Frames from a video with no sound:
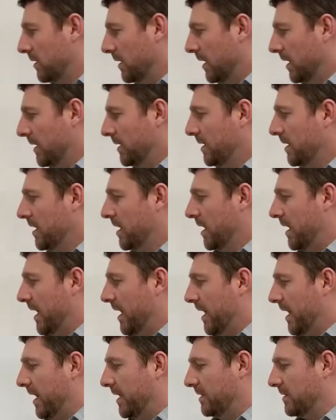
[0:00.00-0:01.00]
right?
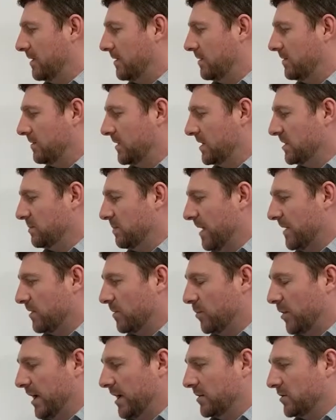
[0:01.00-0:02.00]
And this methyl
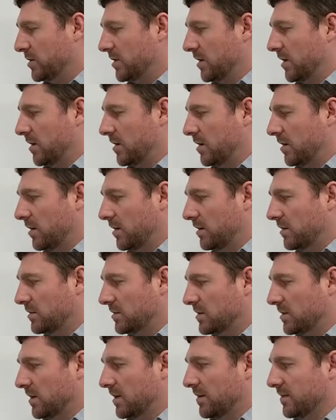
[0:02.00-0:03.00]
branch
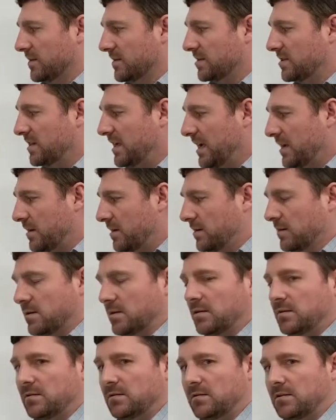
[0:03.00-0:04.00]
occurs on the second
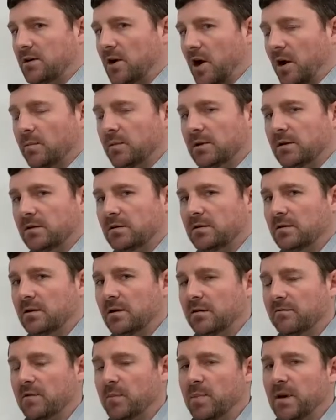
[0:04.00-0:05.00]
carbon
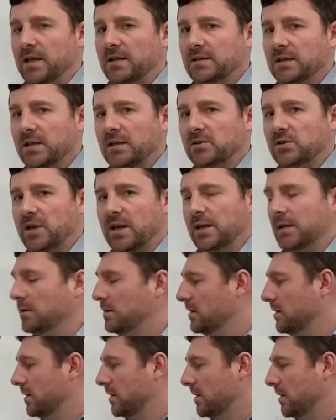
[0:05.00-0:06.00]
of the pentane chain,
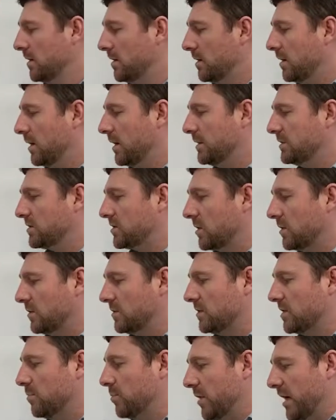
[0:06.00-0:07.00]
right?
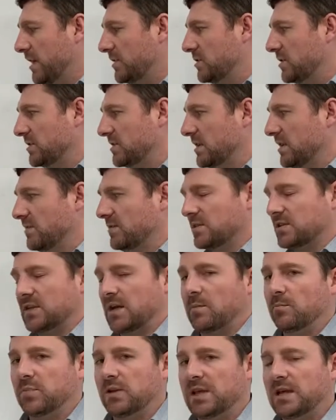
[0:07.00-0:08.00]
So the branch isn't in the
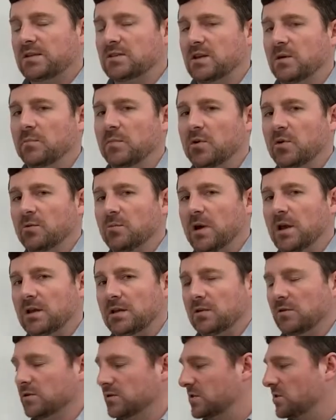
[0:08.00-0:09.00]
same place on both
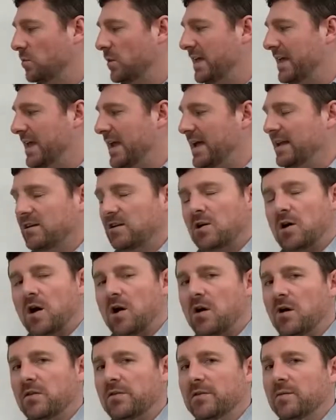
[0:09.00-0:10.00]
molecules. So we can't
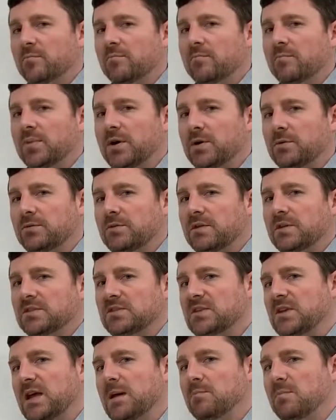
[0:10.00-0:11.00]
call them both the
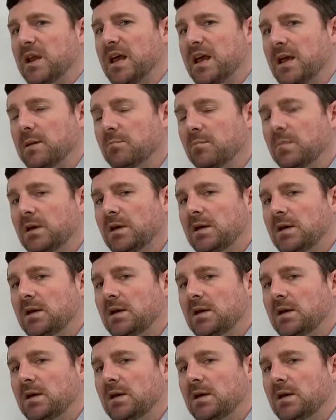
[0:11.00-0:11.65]
same name